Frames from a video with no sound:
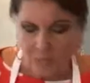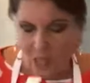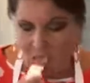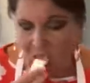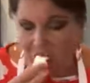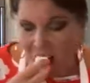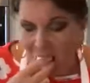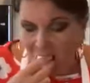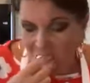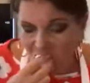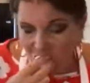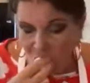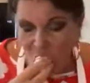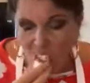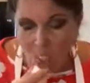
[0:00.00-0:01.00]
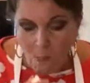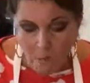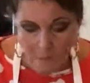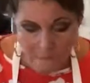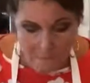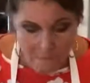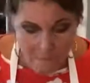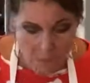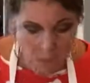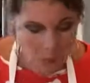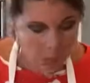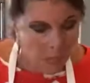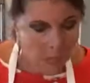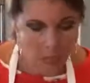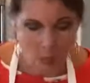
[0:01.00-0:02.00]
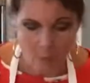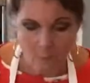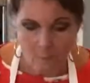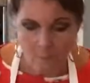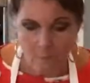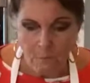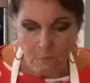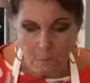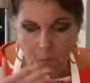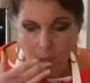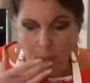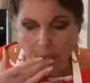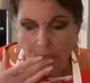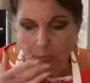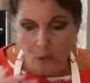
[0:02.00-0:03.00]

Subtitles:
There are not. We've been asking them as we've been going.